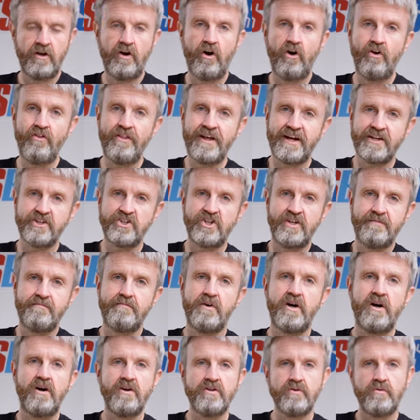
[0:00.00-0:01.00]
On that chin
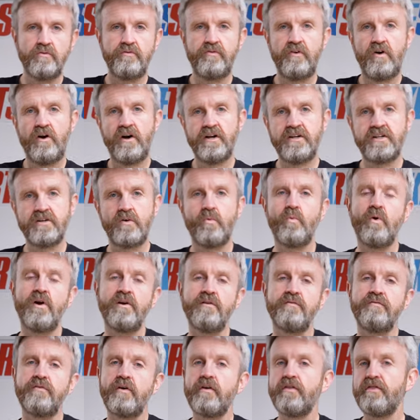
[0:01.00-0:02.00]
bar, you'll find one
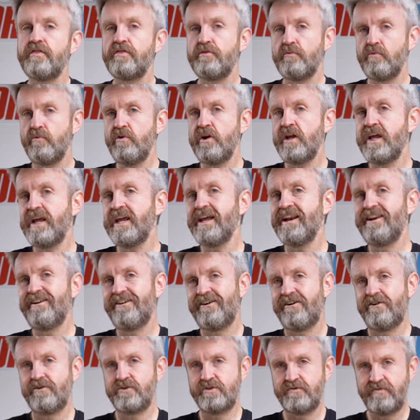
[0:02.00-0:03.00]
of three
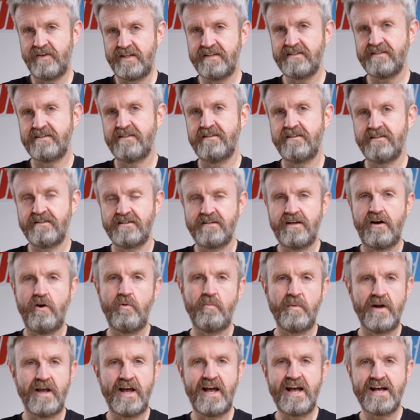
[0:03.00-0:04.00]
large vents that this
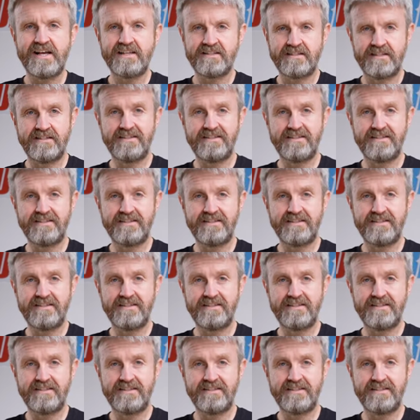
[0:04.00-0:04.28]
helmet has.